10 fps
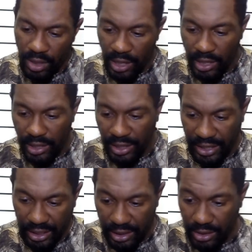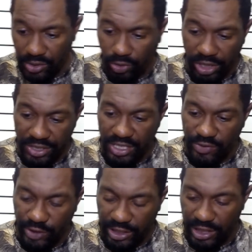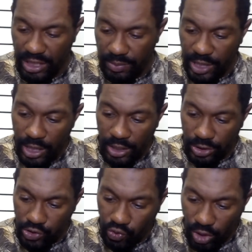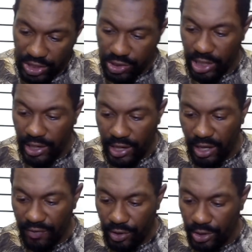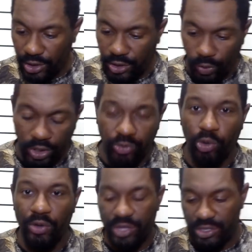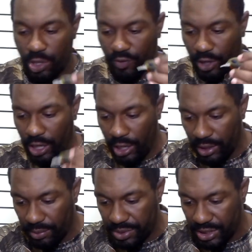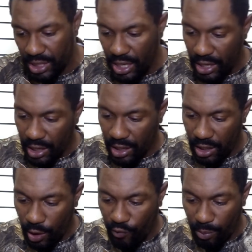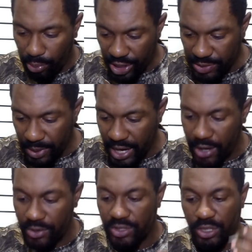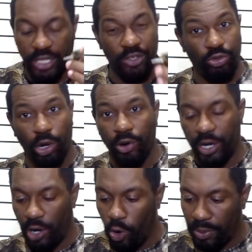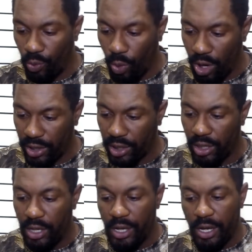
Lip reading: Again, 3 to 6 feet deep. The structure and cover, you want to throw this over humps, over brush piles, throw it in open water.